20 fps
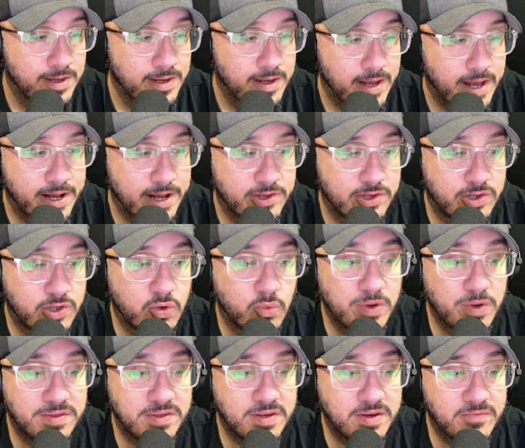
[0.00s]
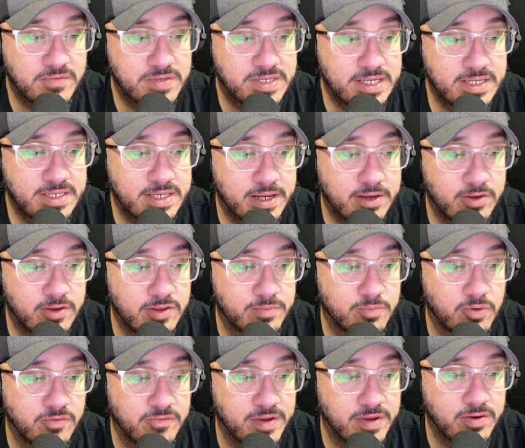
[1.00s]
Exquisitive details
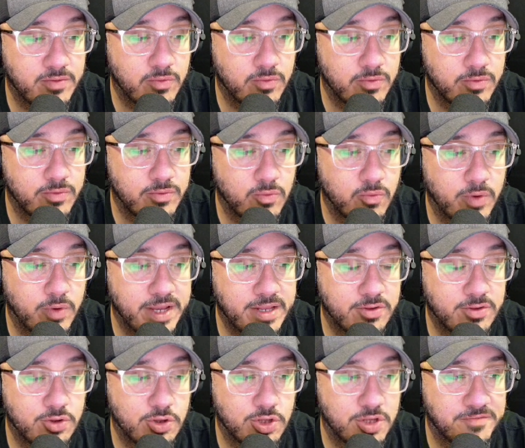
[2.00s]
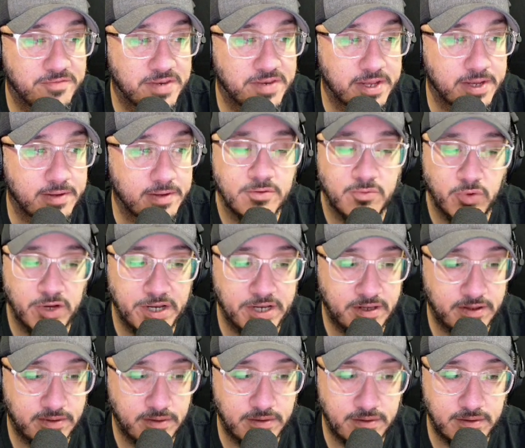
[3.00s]
prevent weight shifting. We need
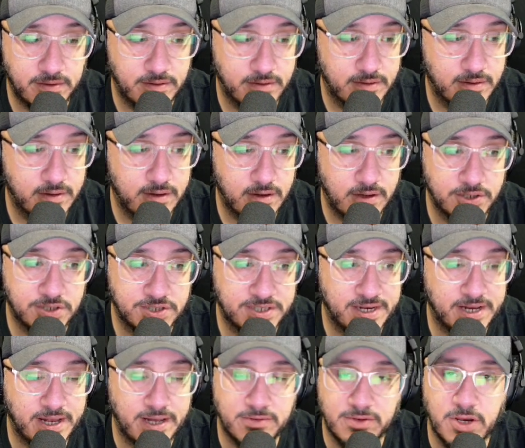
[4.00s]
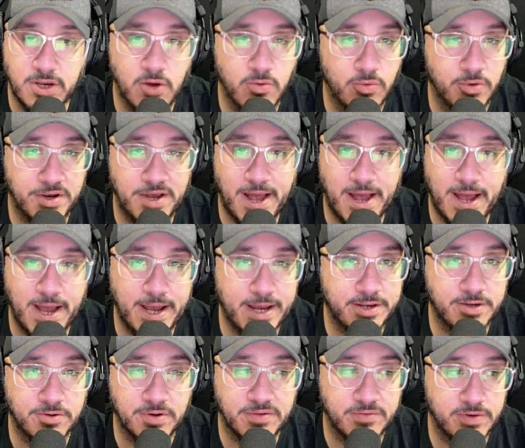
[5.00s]
to know what, I
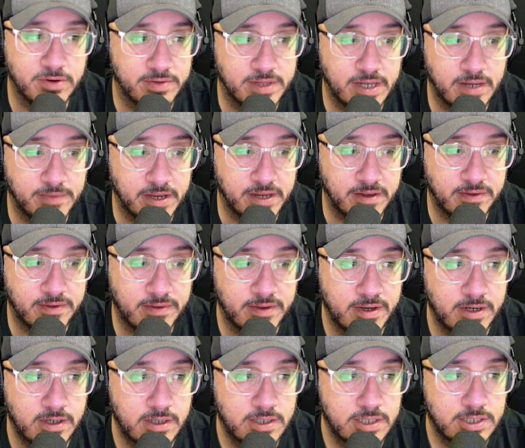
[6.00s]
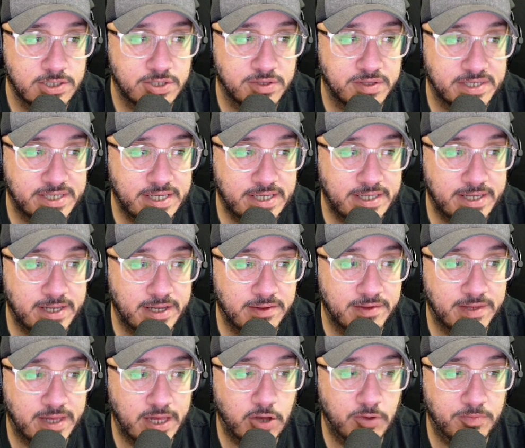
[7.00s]
don't even know what that means. So the
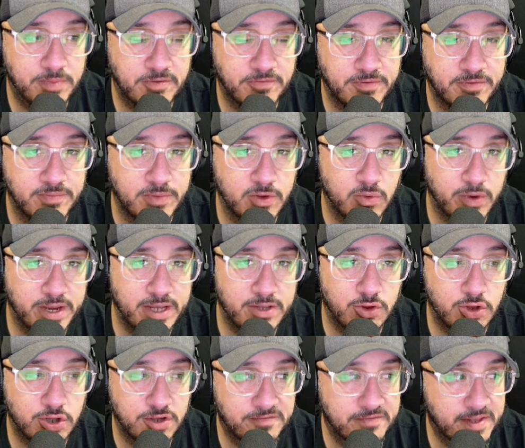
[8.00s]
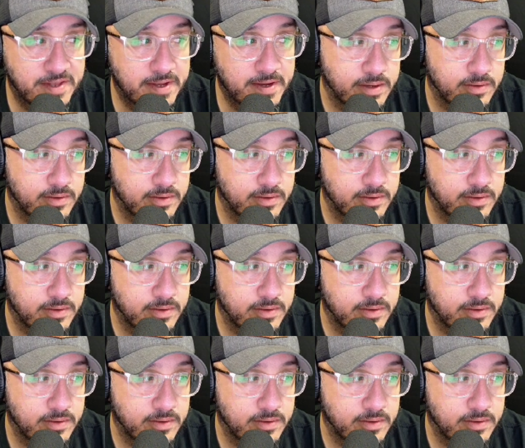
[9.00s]
details help it from the weight shifting.